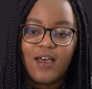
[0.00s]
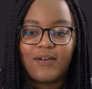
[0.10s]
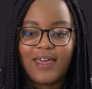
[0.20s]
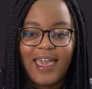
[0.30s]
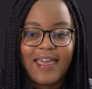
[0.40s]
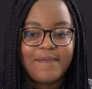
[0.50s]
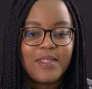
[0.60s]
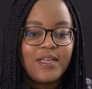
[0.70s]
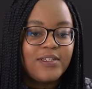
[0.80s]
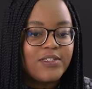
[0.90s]
Okay,
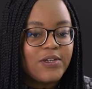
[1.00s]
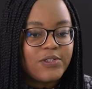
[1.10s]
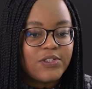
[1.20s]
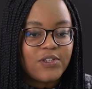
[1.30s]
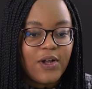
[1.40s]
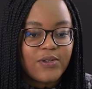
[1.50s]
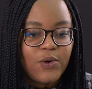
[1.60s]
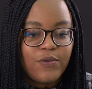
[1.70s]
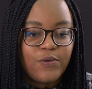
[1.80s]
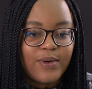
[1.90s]
so to start
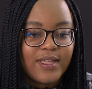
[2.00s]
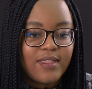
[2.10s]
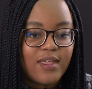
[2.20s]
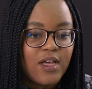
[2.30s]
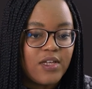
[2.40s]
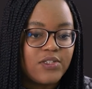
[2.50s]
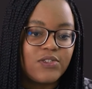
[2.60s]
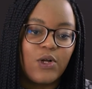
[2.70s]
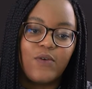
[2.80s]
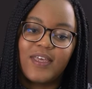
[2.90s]
off with
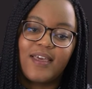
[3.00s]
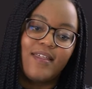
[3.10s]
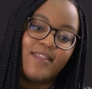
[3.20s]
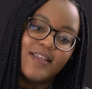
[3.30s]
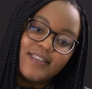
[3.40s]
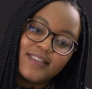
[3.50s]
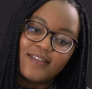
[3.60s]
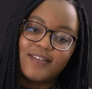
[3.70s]
solving this